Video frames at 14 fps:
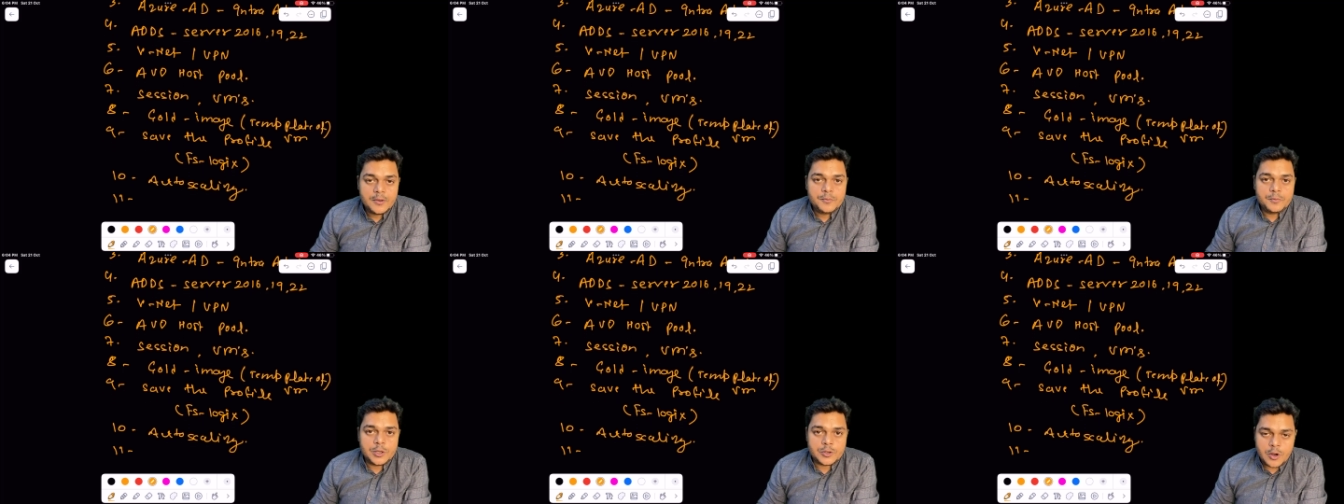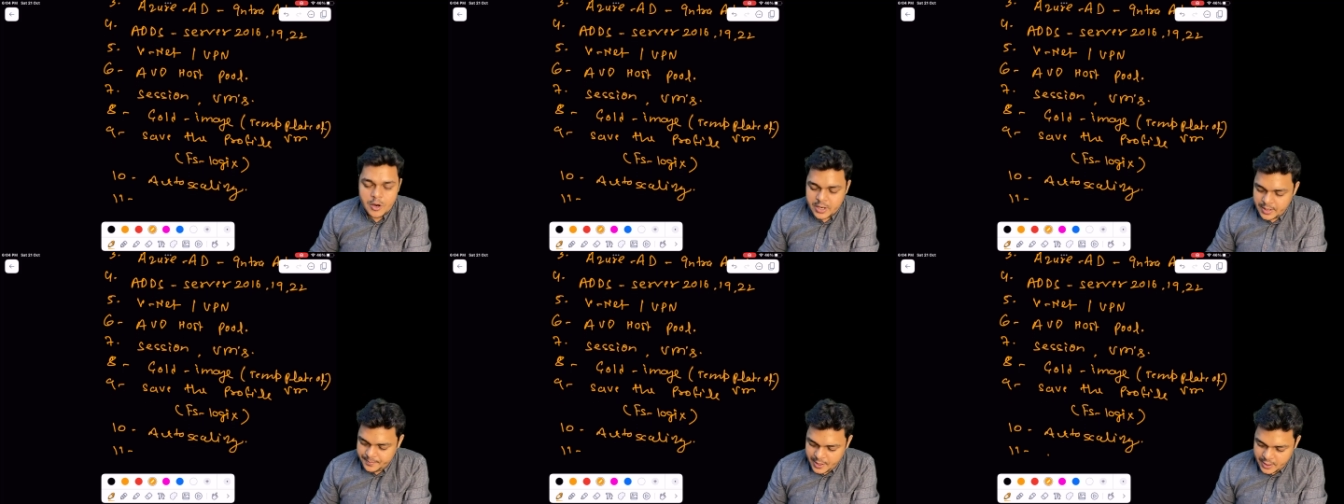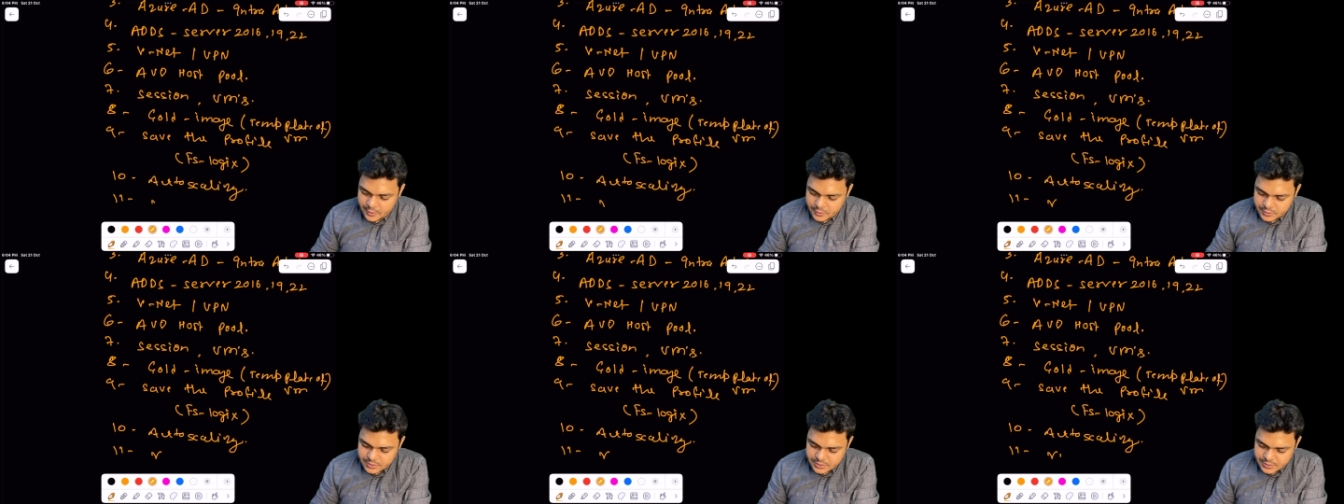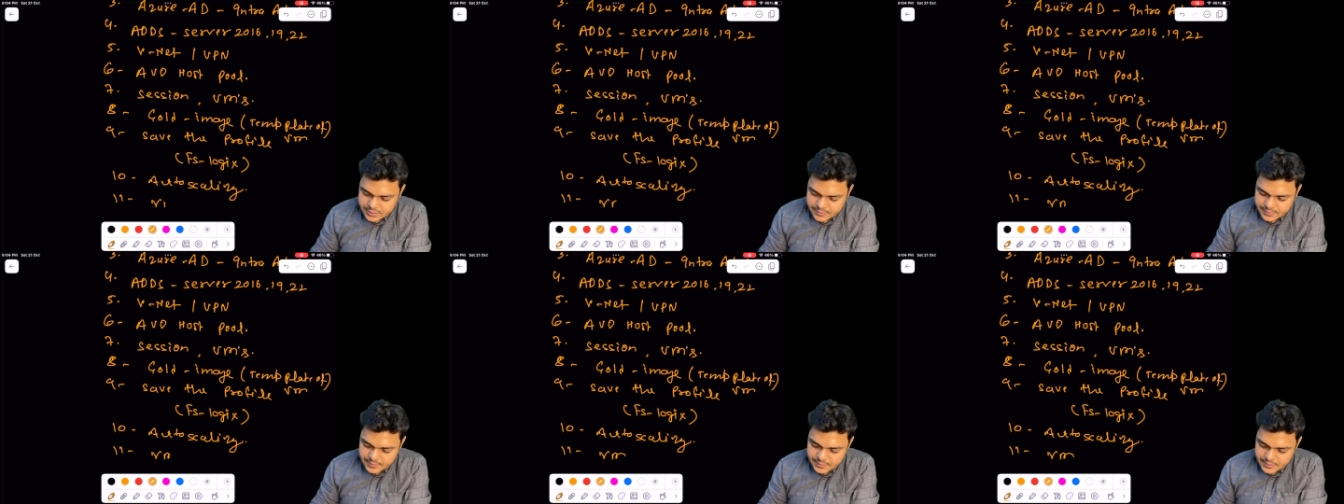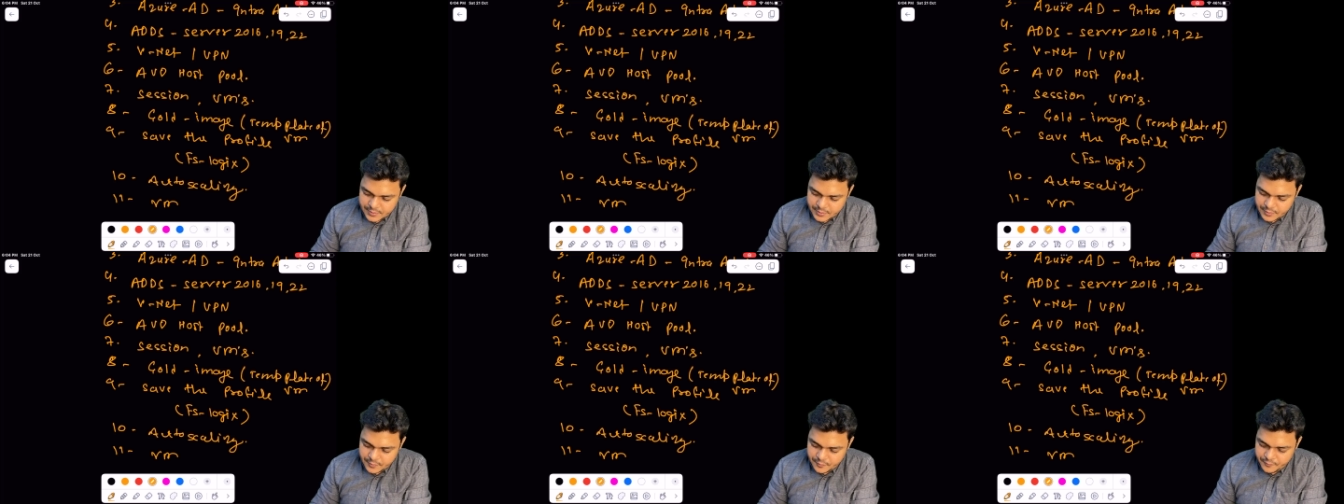We'll talk about
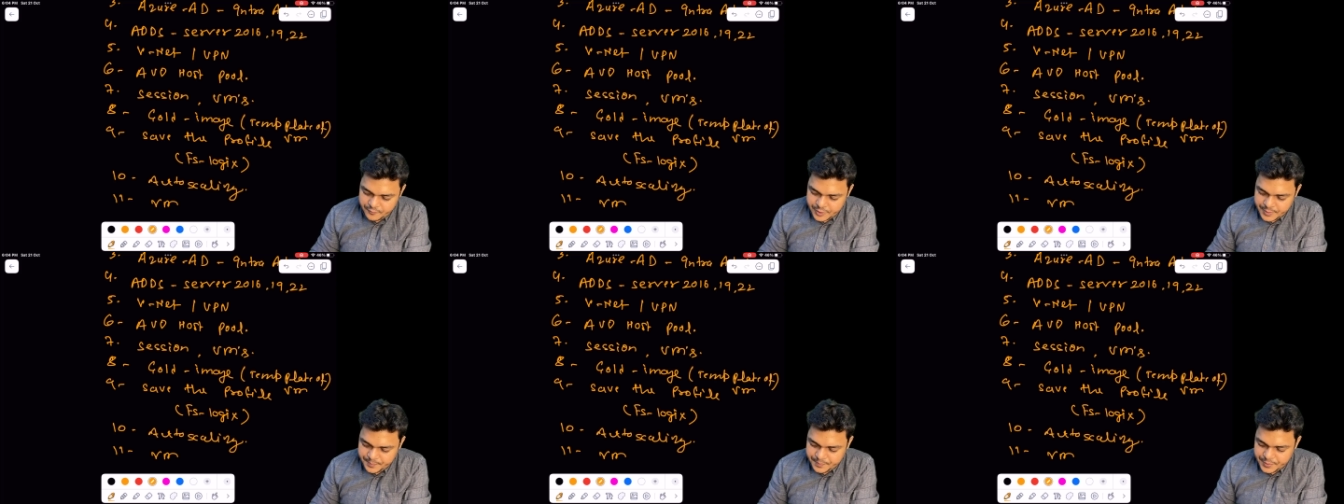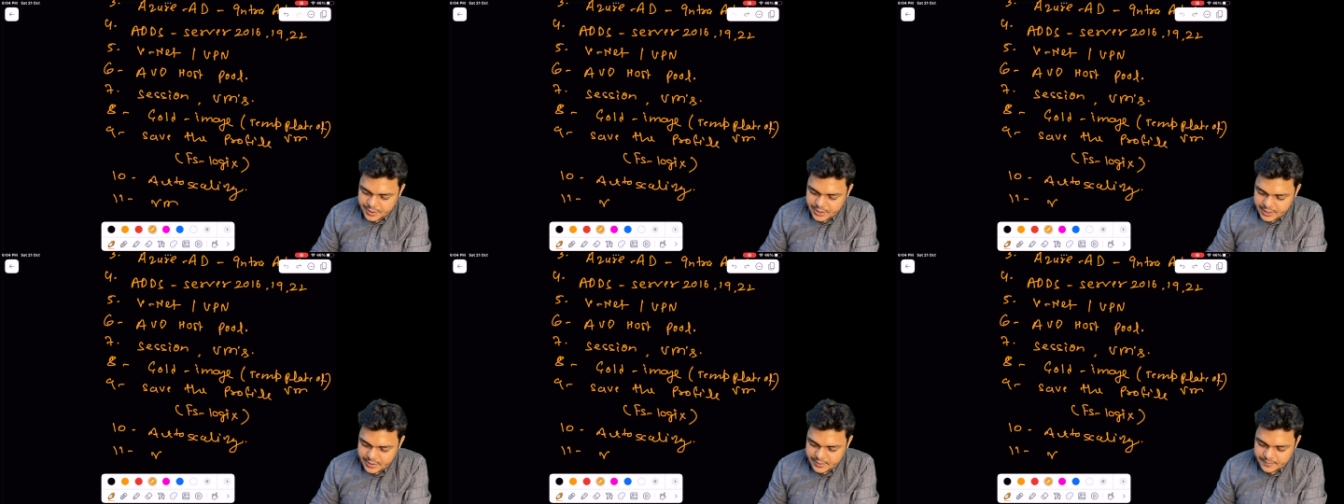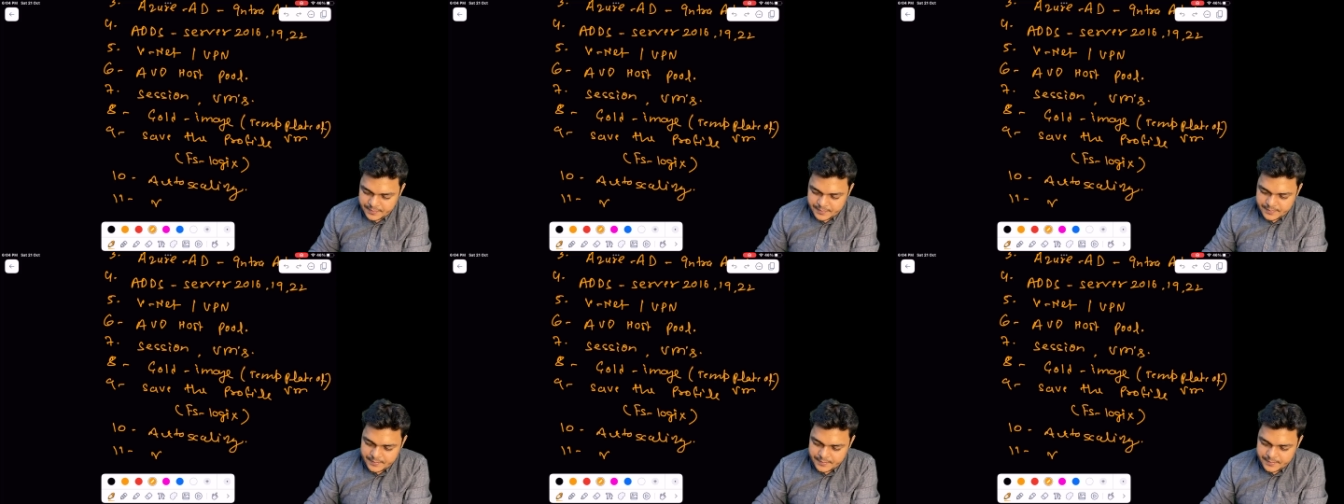VPN